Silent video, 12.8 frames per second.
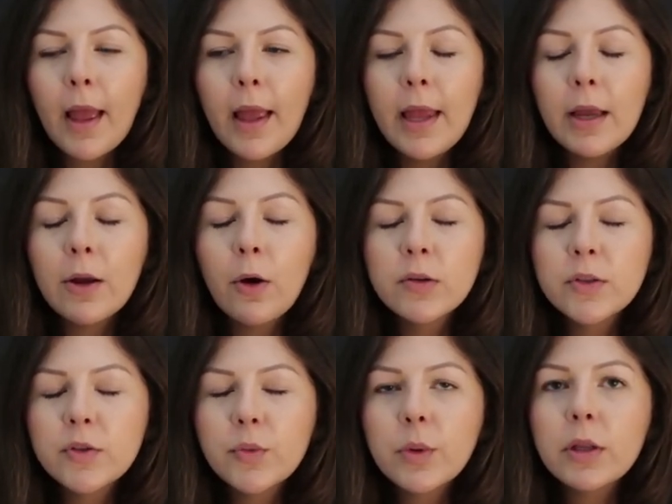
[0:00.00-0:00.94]
he
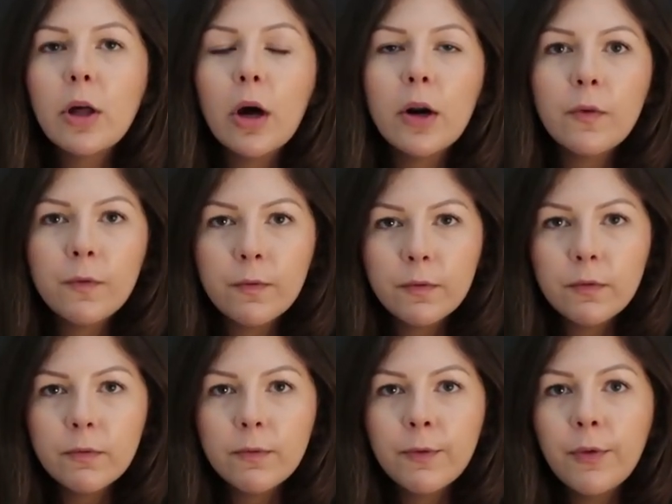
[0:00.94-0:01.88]
goes through a lot of
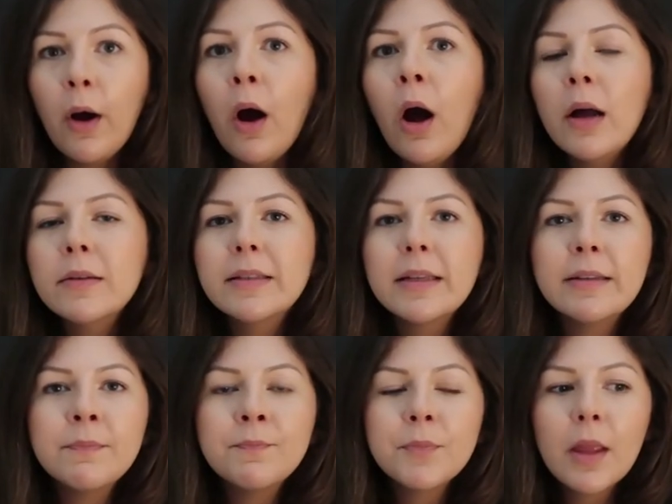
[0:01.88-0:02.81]
thought
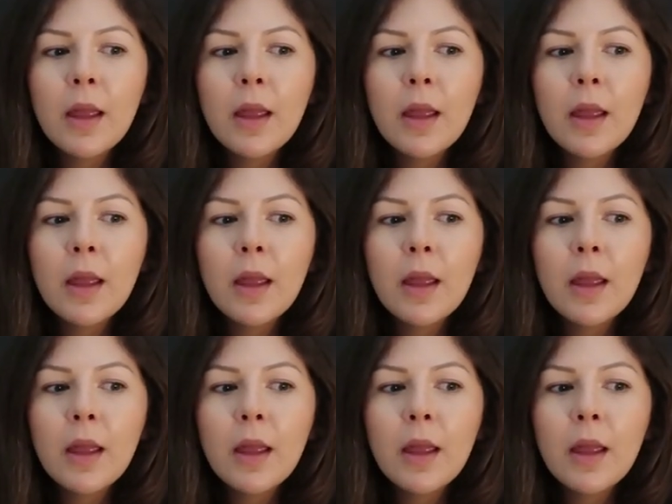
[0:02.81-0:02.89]
and